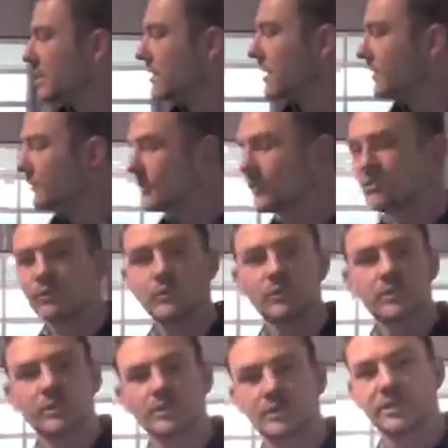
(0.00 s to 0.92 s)
Now the first one we're
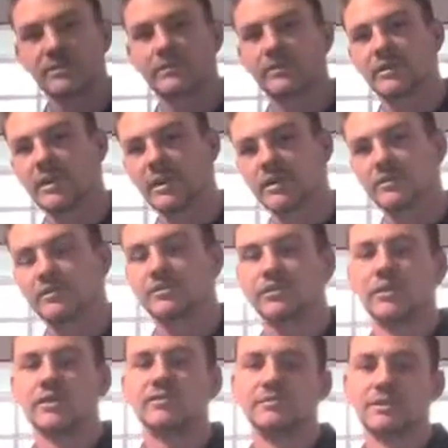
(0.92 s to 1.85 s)
going to check today is the
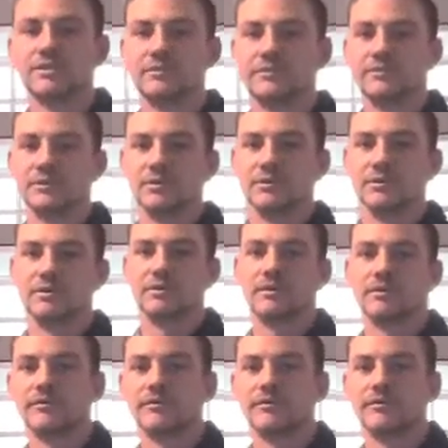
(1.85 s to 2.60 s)
transmission fluid.